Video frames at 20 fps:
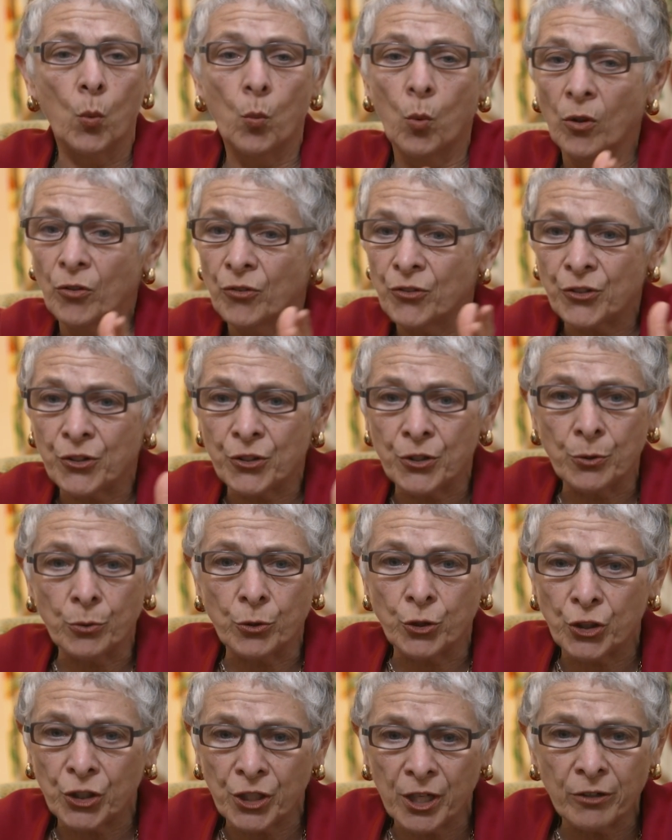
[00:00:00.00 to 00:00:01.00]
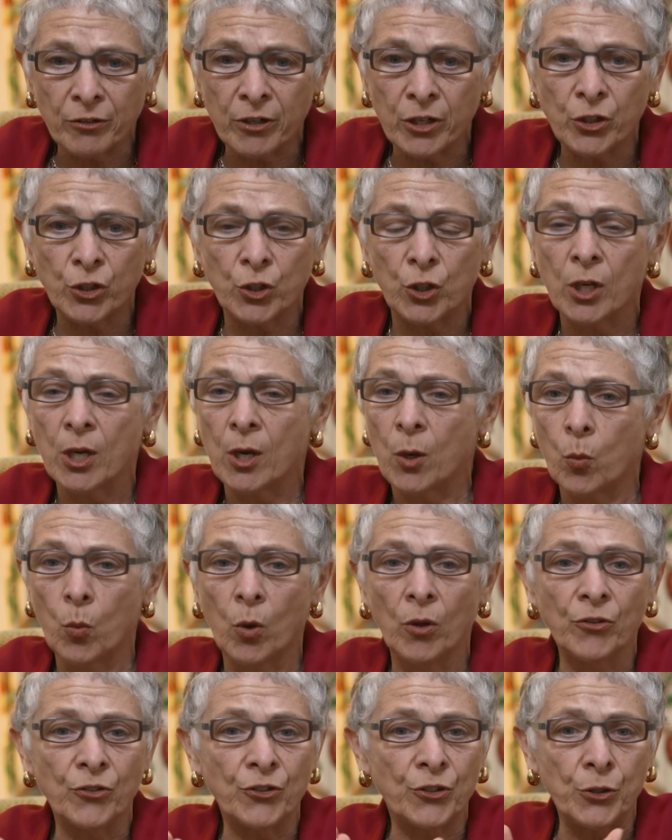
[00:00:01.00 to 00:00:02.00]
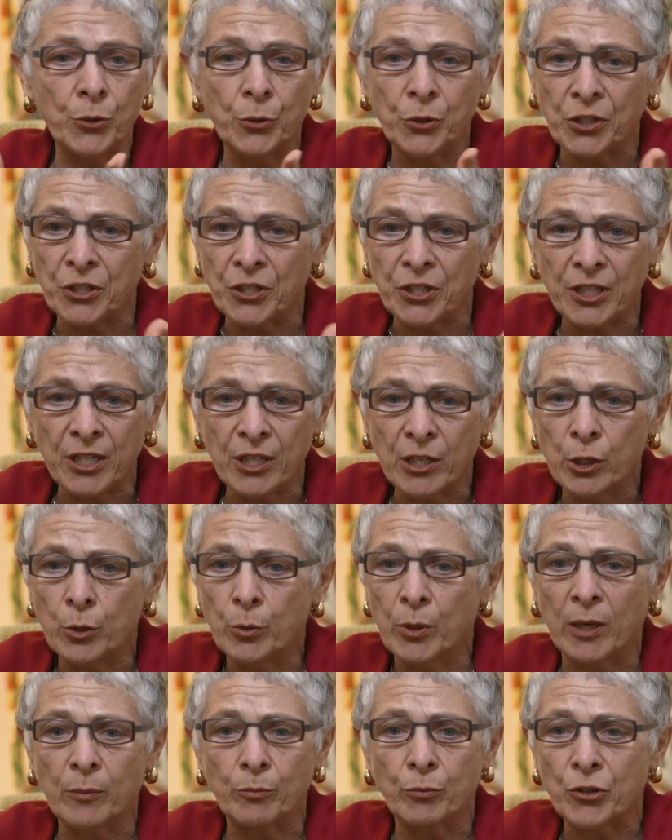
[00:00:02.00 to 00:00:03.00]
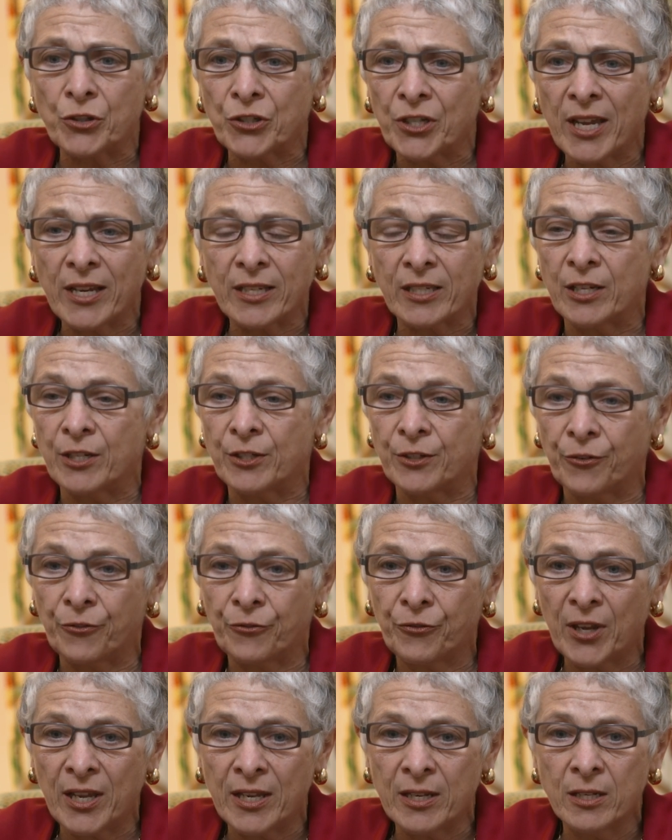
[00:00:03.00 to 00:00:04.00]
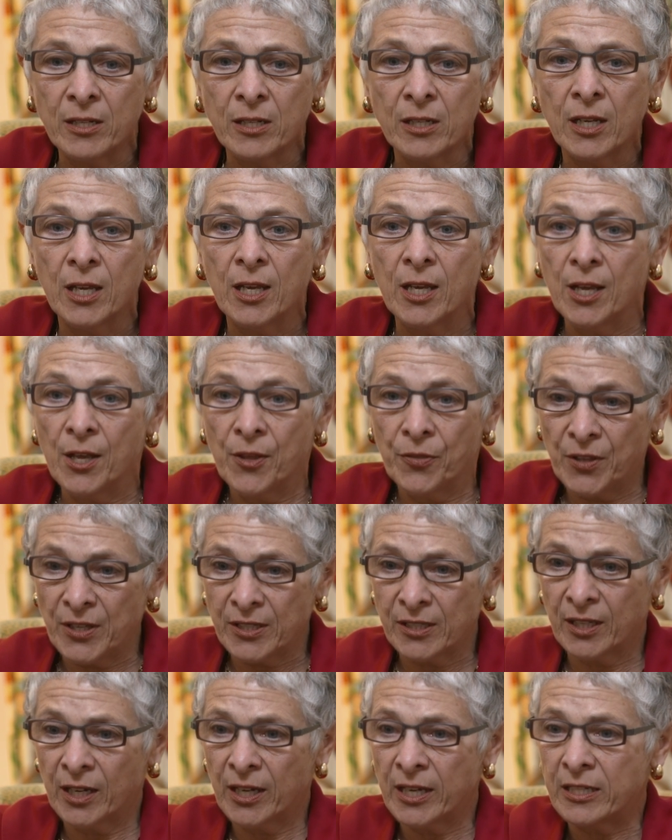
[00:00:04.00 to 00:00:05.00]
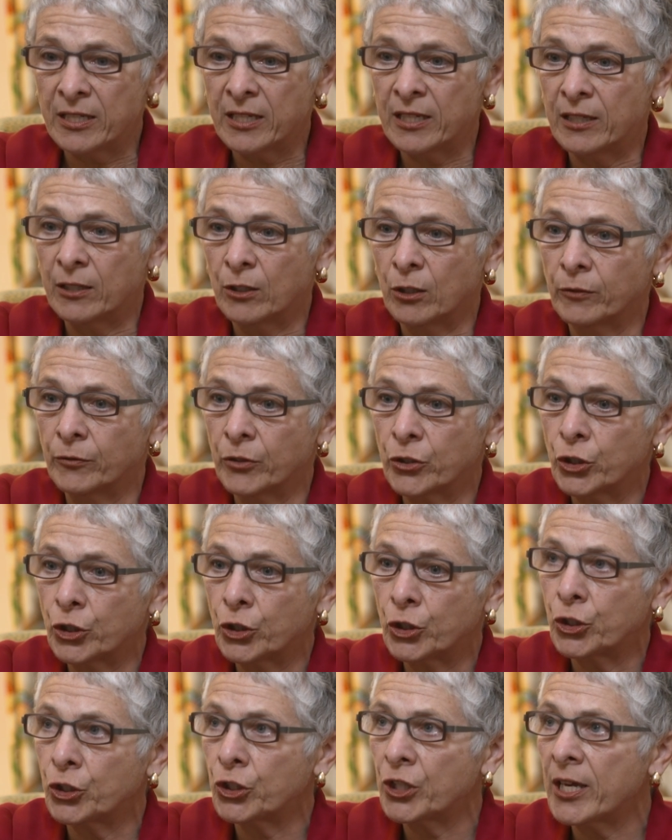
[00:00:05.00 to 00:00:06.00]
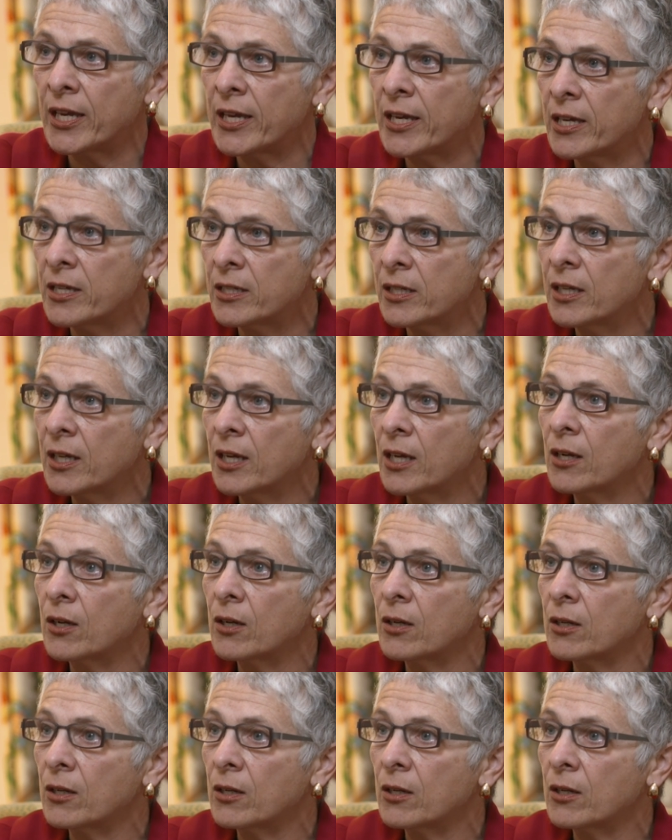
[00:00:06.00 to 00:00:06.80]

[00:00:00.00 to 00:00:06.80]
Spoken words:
want to cherish, want to continue and protect and defend this idea of a shared